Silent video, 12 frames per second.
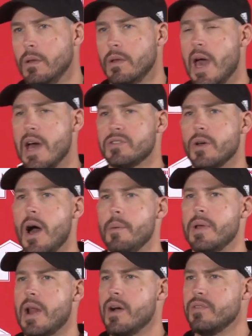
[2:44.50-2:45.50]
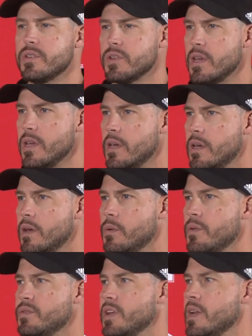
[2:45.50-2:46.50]
Yeah, so, I mean, obviously
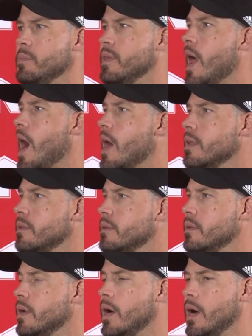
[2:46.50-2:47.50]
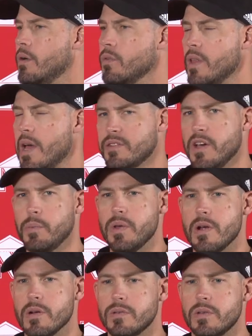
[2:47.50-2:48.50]
we've seen him a lot over the last couple
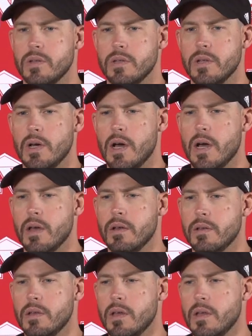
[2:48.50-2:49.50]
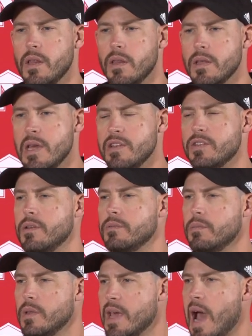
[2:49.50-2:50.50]
of years. He's
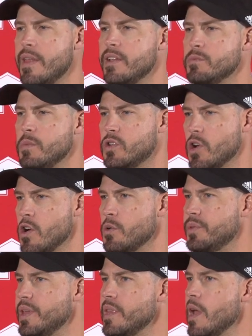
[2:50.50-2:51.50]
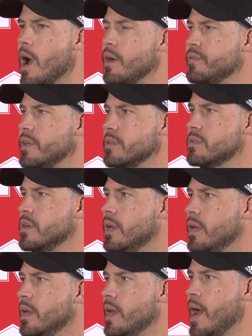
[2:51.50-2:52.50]
a guy that's matured within the offense.
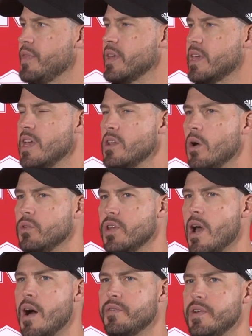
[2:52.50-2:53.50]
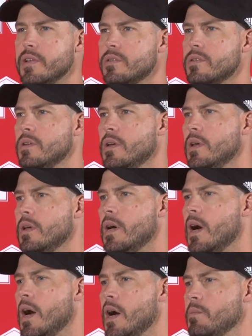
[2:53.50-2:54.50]
I think he knows the offense
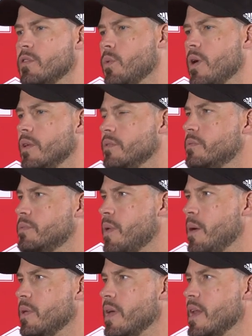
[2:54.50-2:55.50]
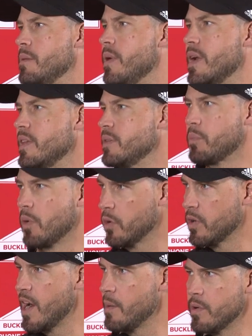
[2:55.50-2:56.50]
as well as probably anybody in the
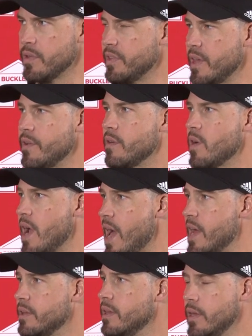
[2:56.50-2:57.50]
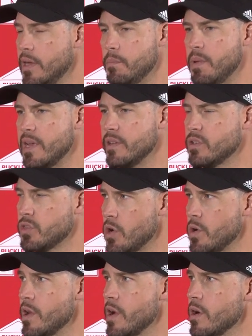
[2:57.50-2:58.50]
program or that they've ever had, being his
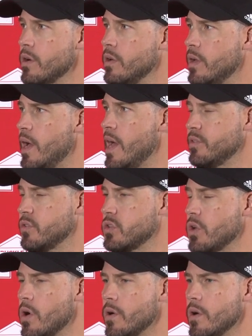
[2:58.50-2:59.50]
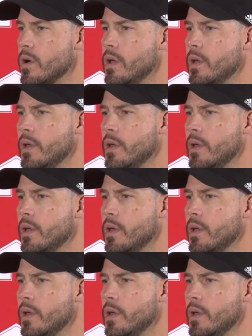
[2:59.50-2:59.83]
third year as a starter.